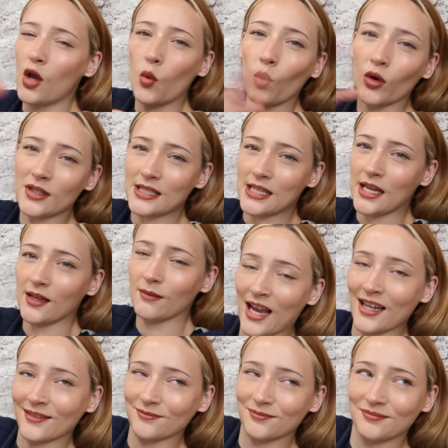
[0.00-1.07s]
we'll see
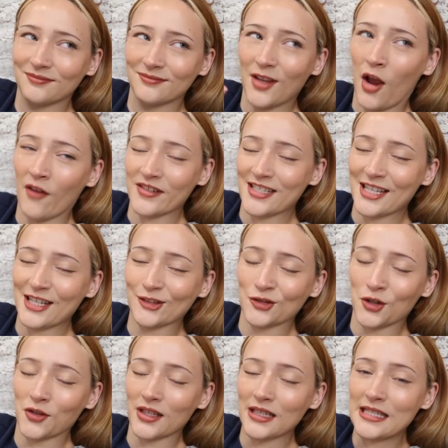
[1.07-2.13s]
i obviously
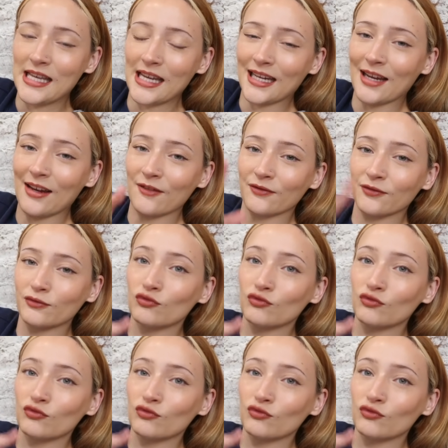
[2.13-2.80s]
enter this saying i have